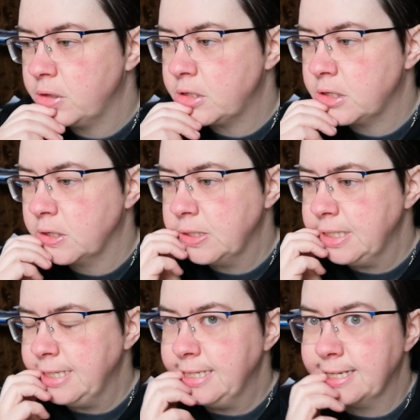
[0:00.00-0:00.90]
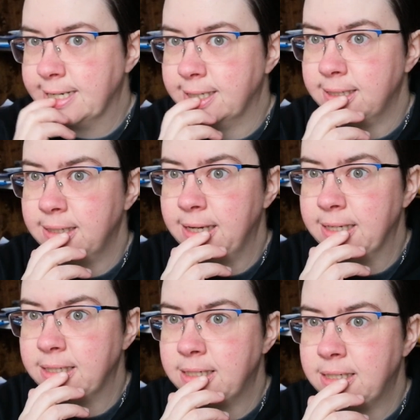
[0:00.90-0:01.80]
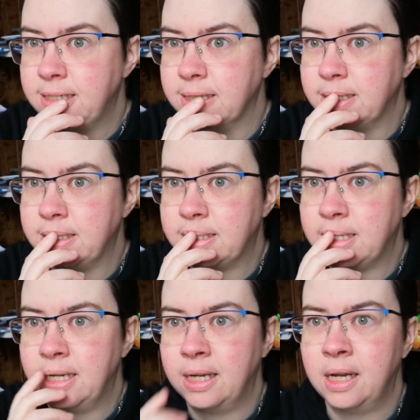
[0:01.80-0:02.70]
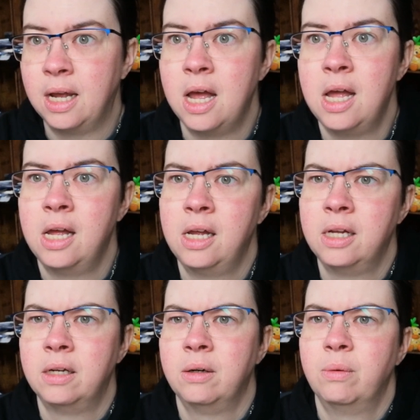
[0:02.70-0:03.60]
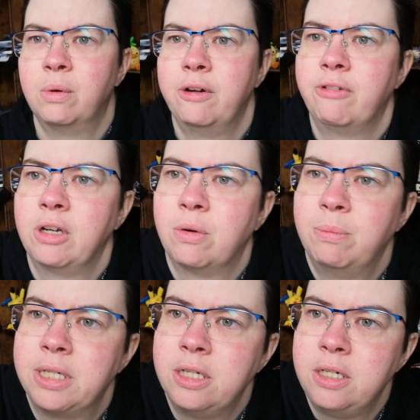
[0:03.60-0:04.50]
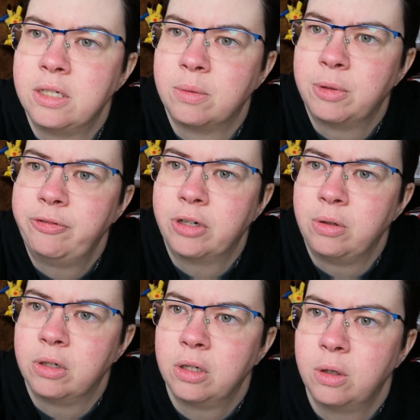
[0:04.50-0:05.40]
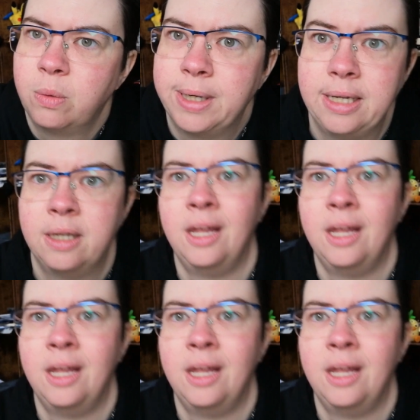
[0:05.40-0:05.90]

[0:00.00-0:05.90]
So yeah, it's just, why have I got messages on my phone? Go away.